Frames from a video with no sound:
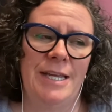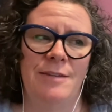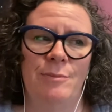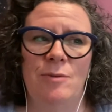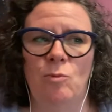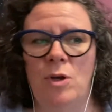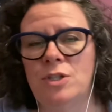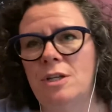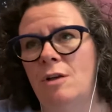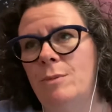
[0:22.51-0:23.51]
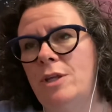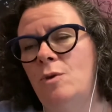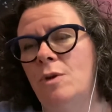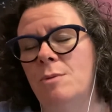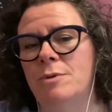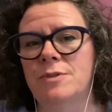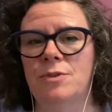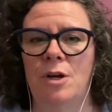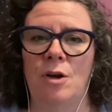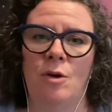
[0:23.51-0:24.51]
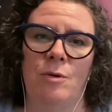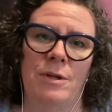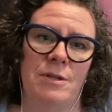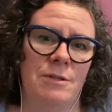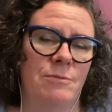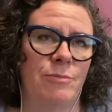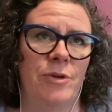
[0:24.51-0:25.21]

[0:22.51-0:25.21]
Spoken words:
and I've been watching all my cucumbers grow and